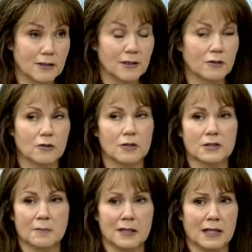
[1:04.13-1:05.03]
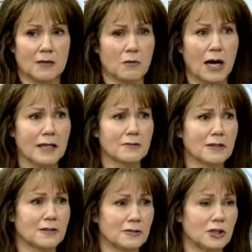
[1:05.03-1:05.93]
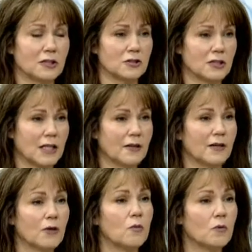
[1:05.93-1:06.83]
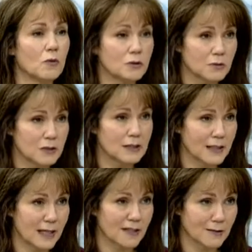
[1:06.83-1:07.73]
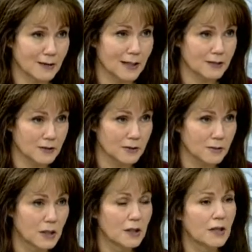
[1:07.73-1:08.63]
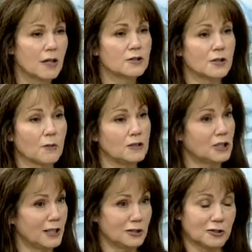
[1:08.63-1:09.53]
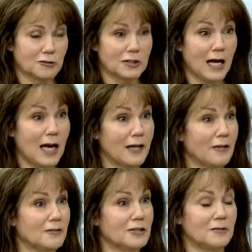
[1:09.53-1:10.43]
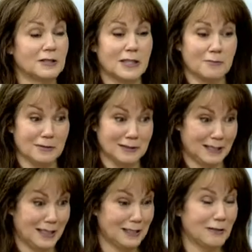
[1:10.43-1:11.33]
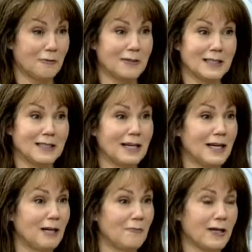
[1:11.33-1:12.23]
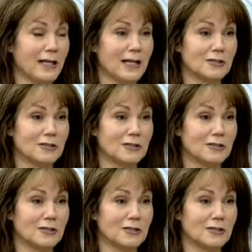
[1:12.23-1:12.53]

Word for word: And the mm-hmm. girl looked at me like, Well, I don't know how to change the tire. I go, Well, we'll do it together. I do. So we changed her tire. She was able to get going on the highway.